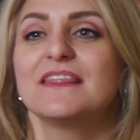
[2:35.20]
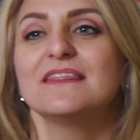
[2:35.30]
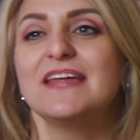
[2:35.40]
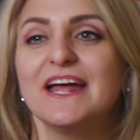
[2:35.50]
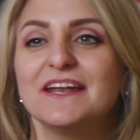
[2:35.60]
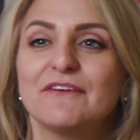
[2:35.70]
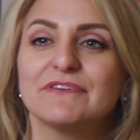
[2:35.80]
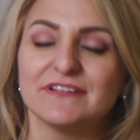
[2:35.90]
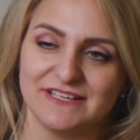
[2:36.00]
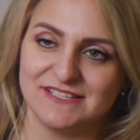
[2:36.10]
then I
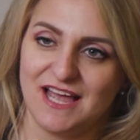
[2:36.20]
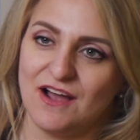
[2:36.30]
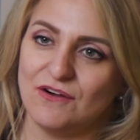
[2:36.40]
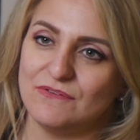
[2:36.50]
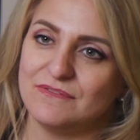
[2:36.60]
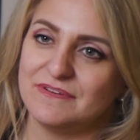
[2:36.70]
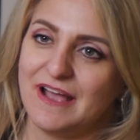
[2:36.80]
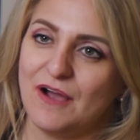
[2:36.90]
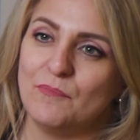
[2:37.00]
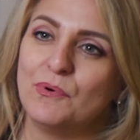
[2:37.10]
realized how
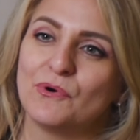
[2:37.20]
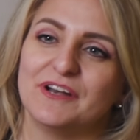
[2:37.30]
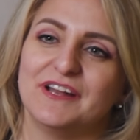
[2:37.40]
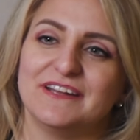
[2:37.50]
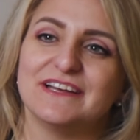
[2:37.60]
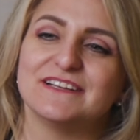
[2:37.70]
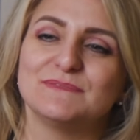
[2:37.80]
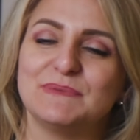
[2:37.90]
important it is,